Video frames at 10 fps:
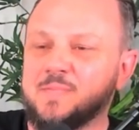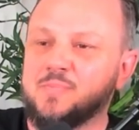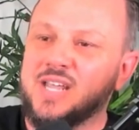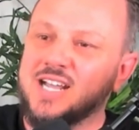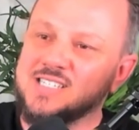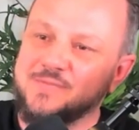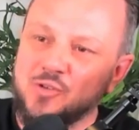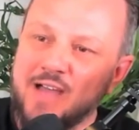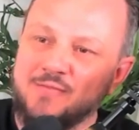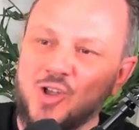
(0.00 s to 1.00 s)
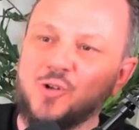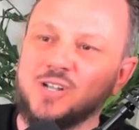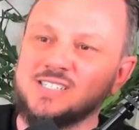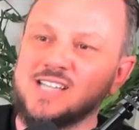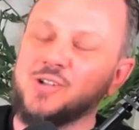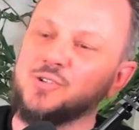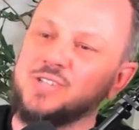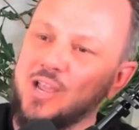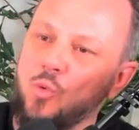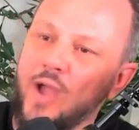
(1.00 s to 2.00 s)
Because if you have noticed, Andrew
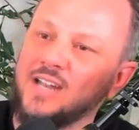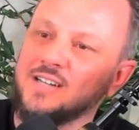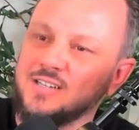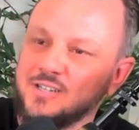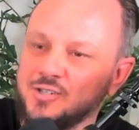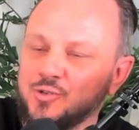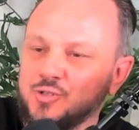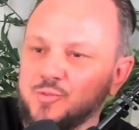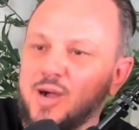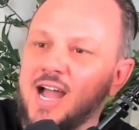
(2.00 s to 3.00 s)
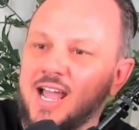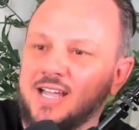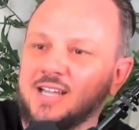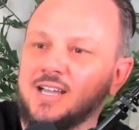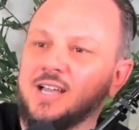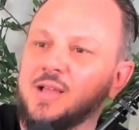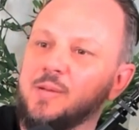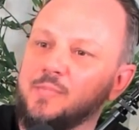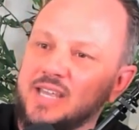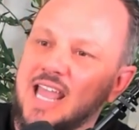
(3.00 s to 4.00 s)
Tate went to Dubai,
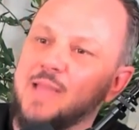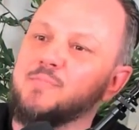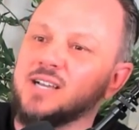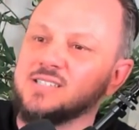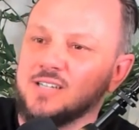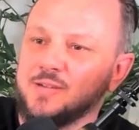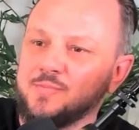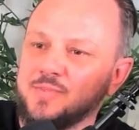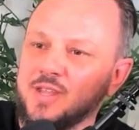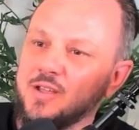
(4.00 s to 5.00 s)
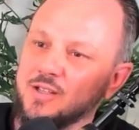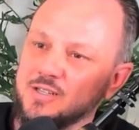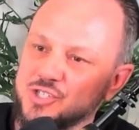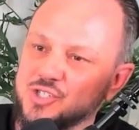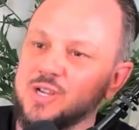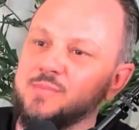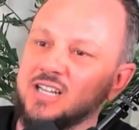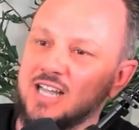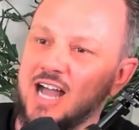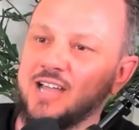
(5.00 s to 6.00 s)
became Muslim, streamed
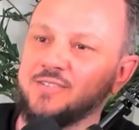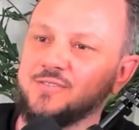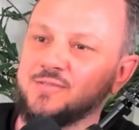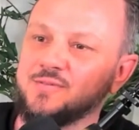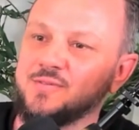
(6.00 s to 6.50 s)
it live,